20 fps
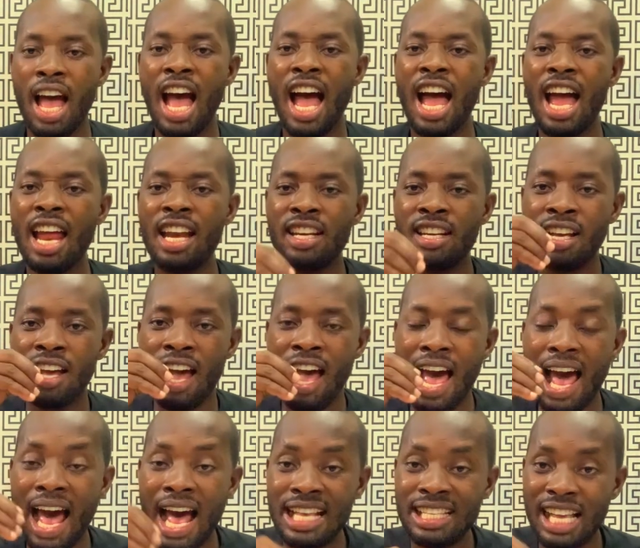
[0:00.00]
And
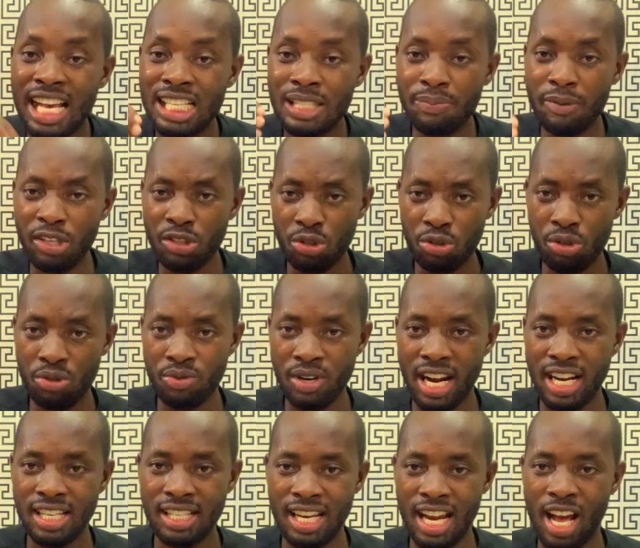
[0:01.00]
as I speak to you
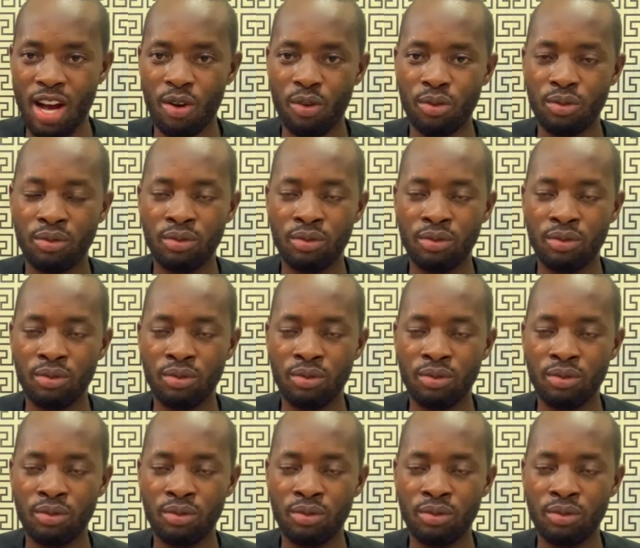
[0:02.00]
right now,